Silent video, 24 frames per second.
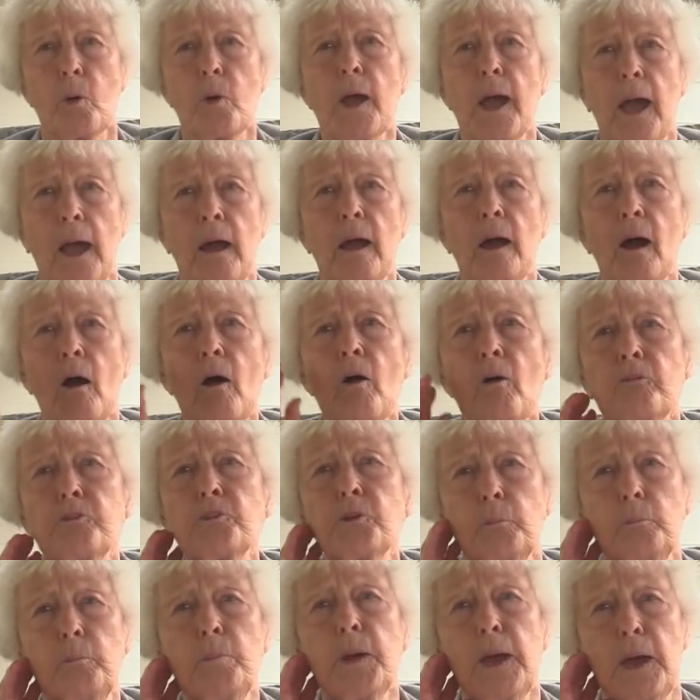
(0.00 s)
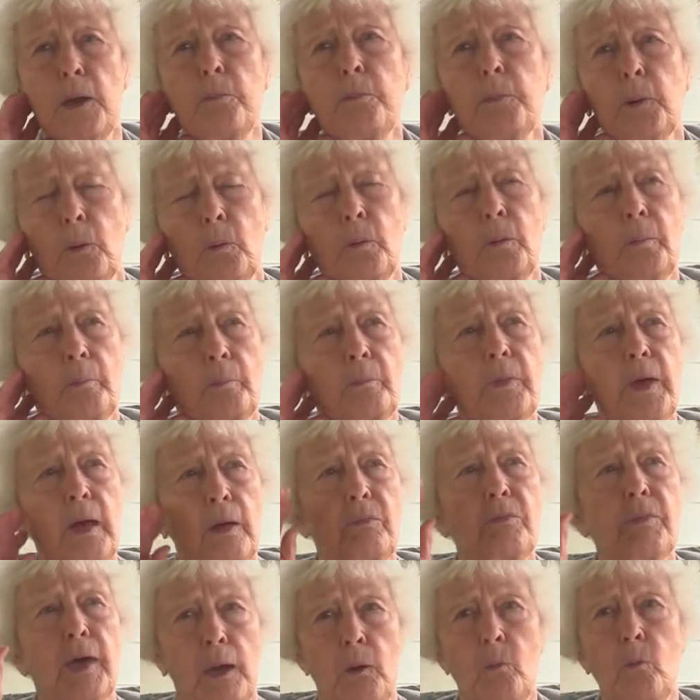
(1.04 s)
out off of people.
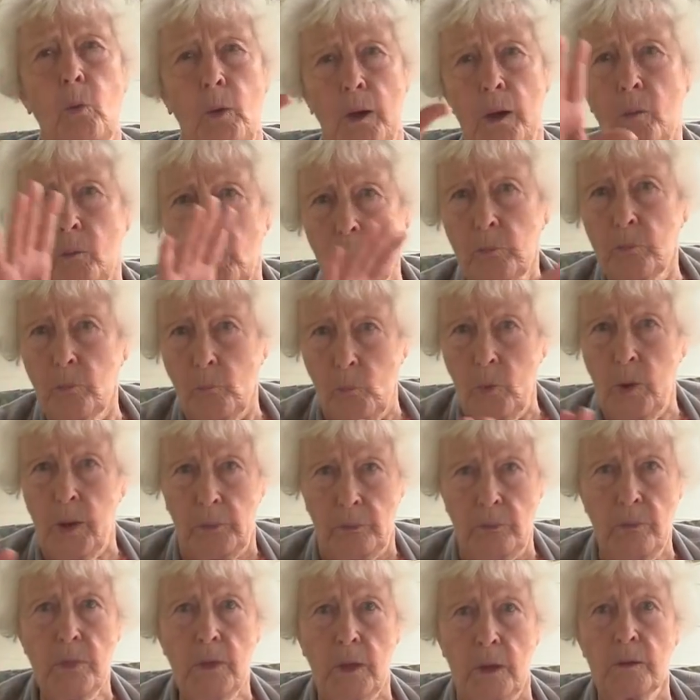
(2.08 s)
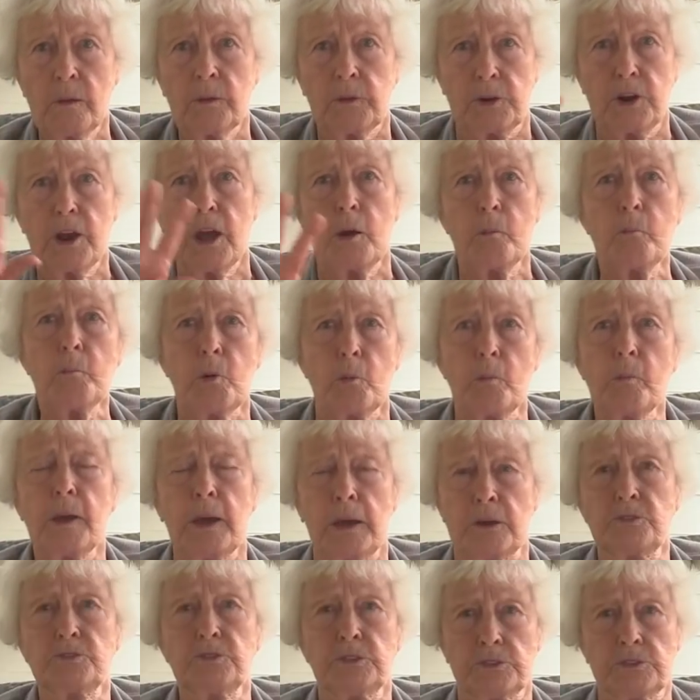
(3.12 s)
And they went in the timber
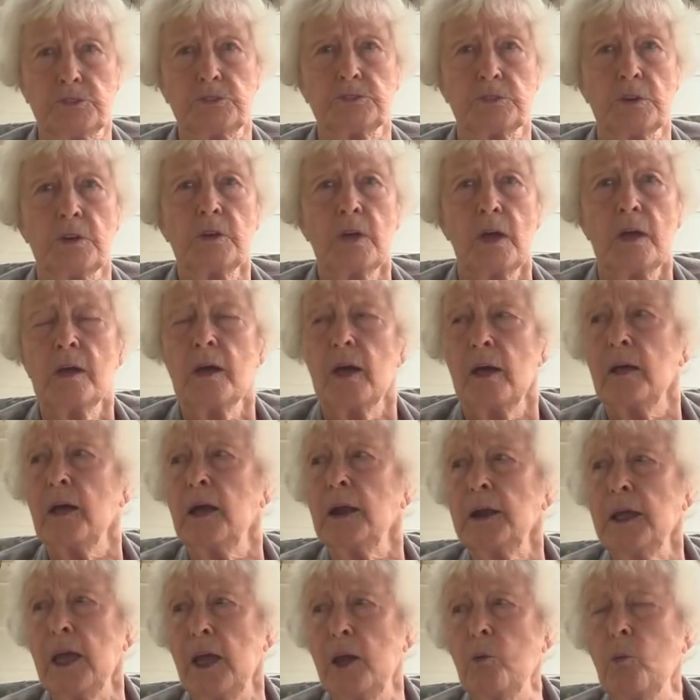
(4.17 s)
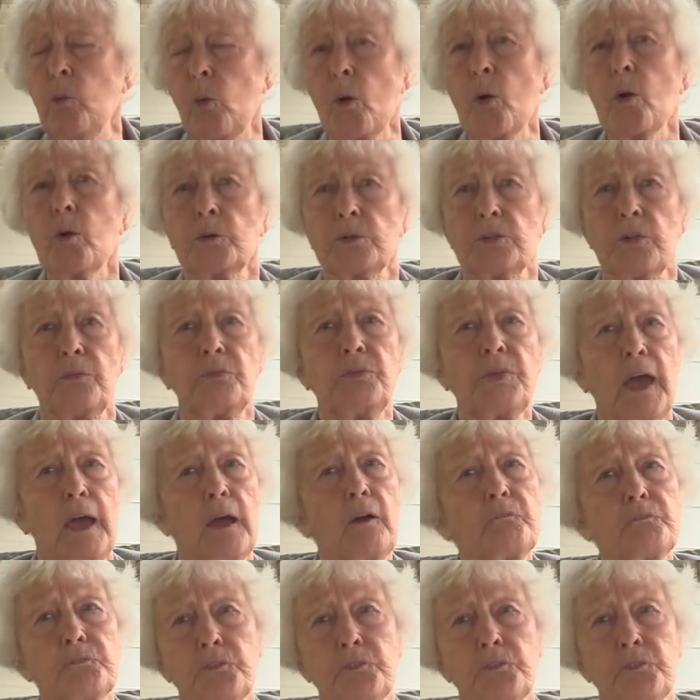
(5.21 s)
business. And he worked at that